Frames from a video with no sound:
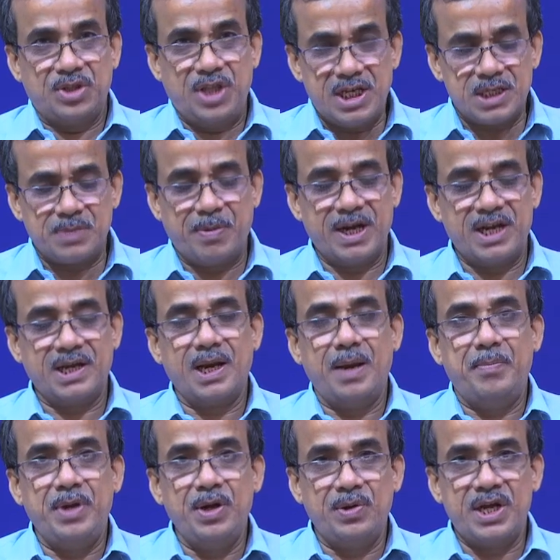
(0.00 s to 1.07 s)
this particular
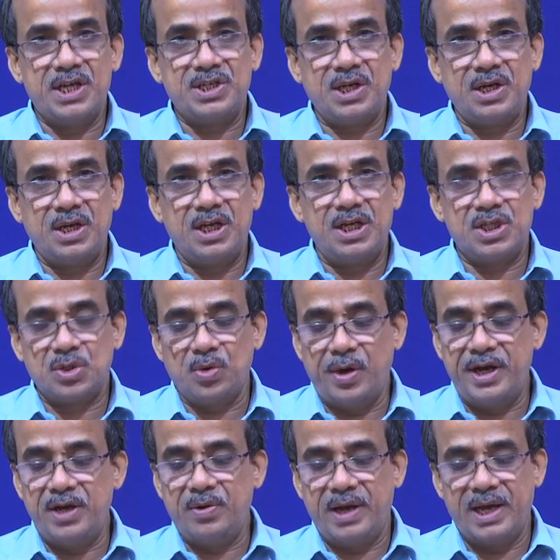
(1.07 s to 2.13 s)
mutation is
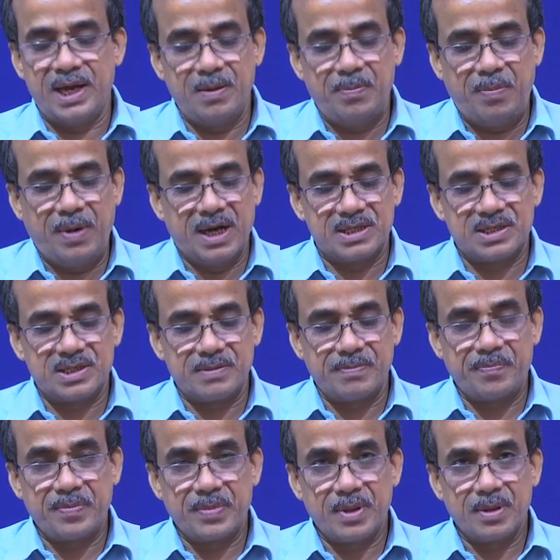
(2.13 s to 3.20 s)
going to help us
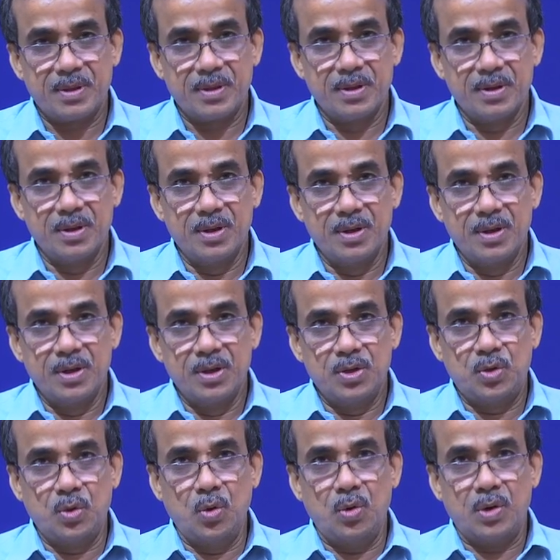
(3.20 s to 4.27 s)

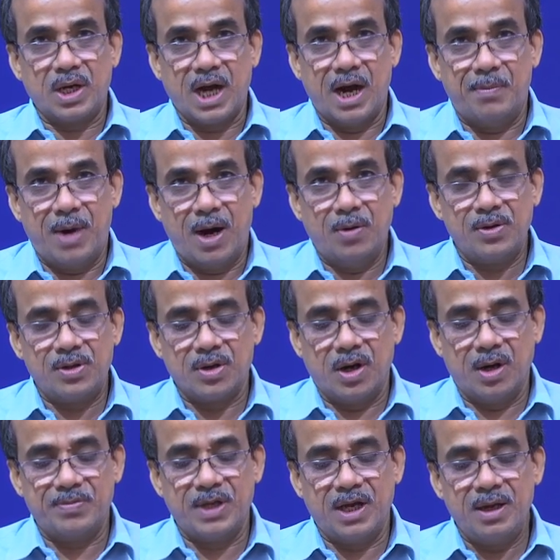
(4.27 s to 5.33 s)
to come out
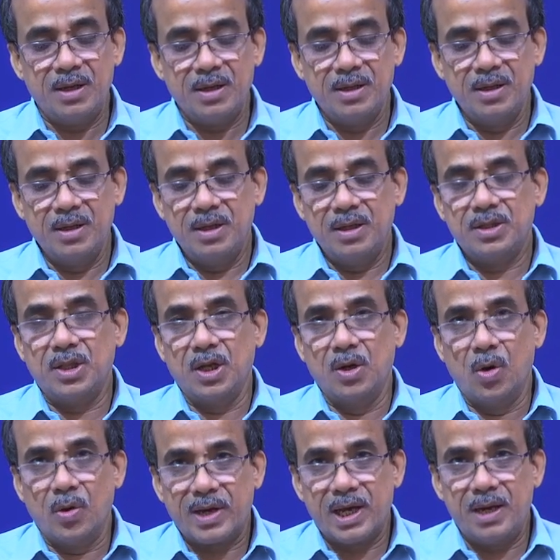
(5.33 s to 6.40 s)
of the
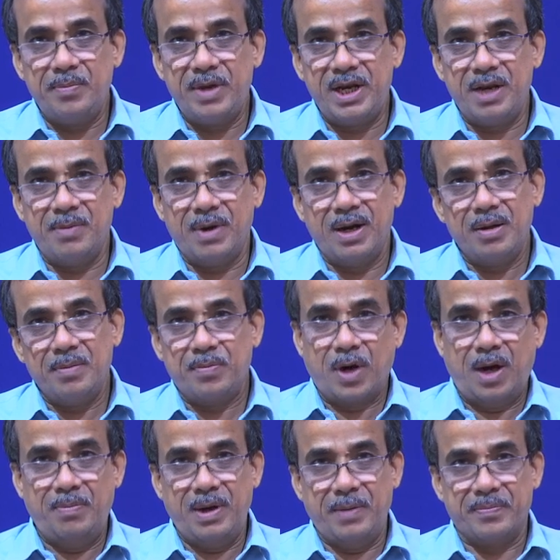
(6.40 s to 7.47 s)
local minima
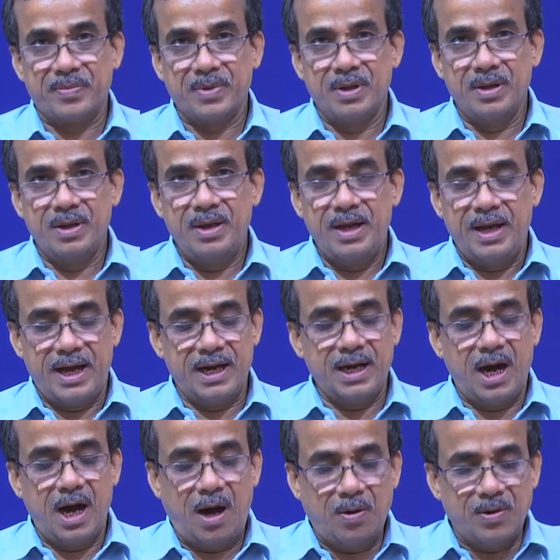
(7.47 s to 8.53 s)
problem, and
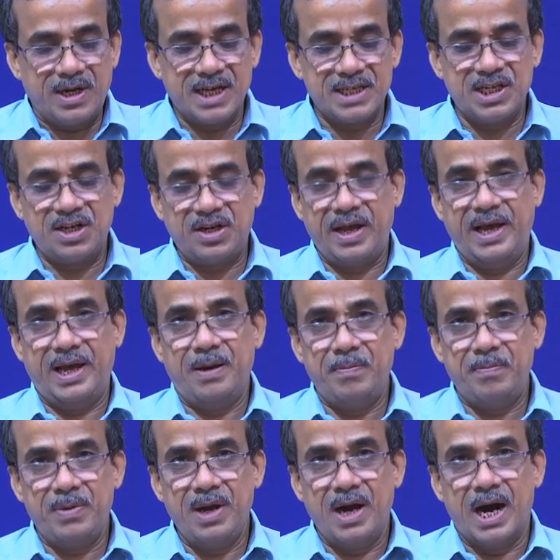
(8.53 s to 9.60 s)
how does it help,
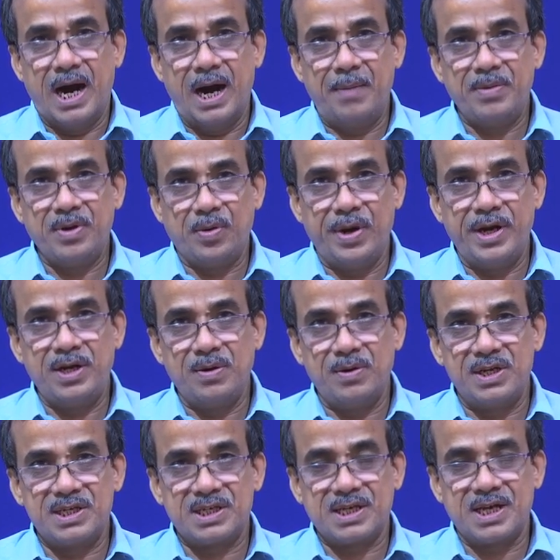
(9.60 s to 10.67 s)
I am going to
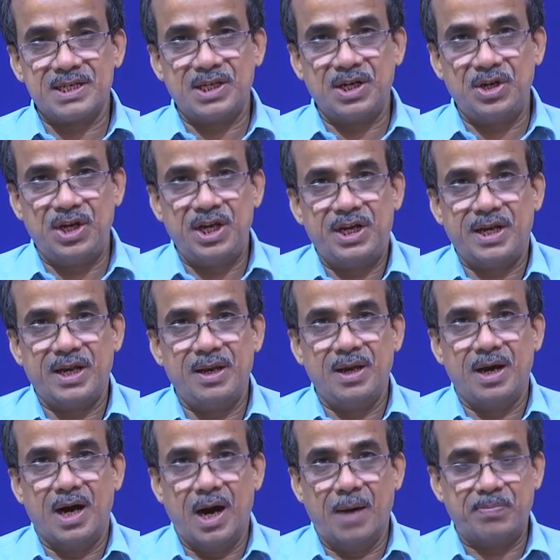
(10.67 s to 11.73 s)
discuss in detail
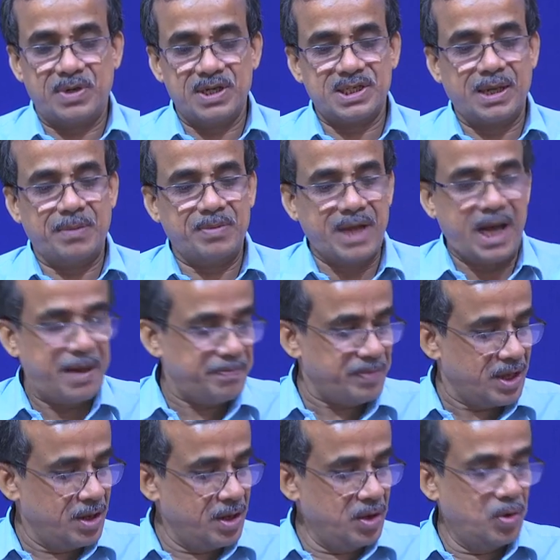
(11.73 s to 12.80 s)
after some time
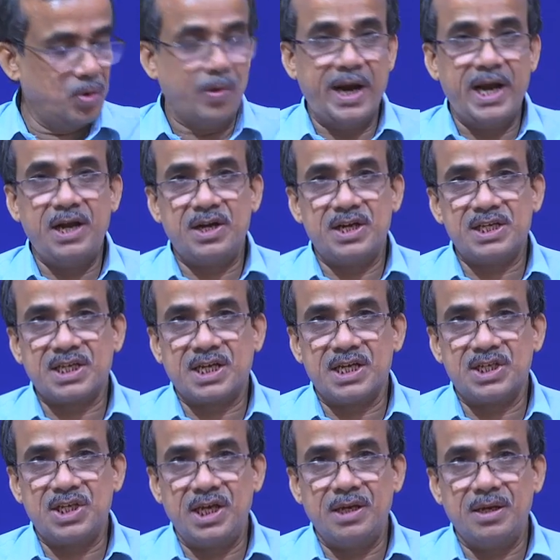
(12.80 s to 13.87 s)
while
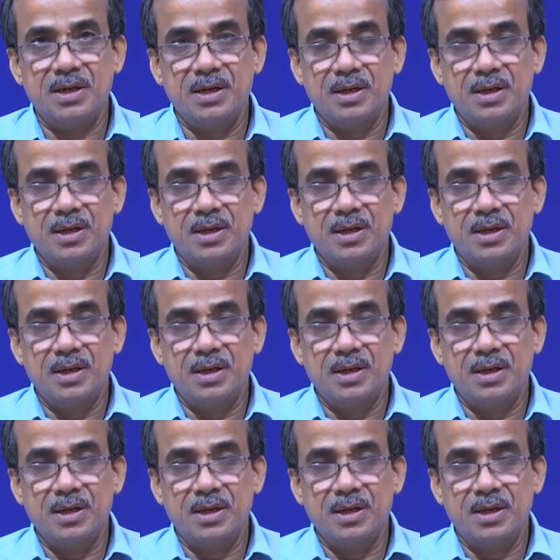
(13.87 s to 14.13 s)
discussing